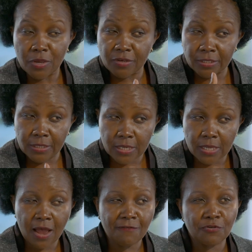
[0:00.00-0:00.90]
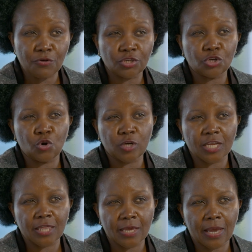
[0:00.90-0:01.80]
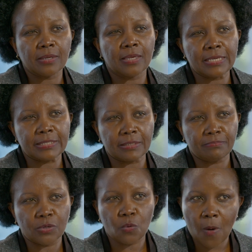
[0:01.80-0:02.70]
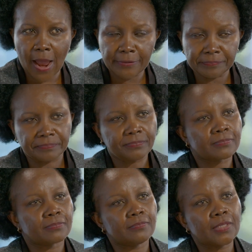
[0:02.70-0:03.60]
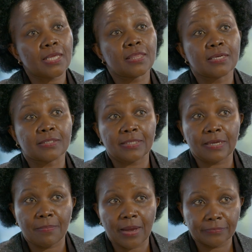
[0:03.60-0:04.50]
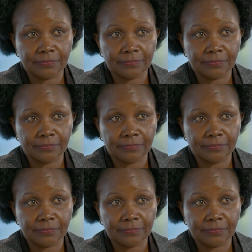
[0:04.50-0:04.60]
We still have not gotten there in TB. Why? The stigma.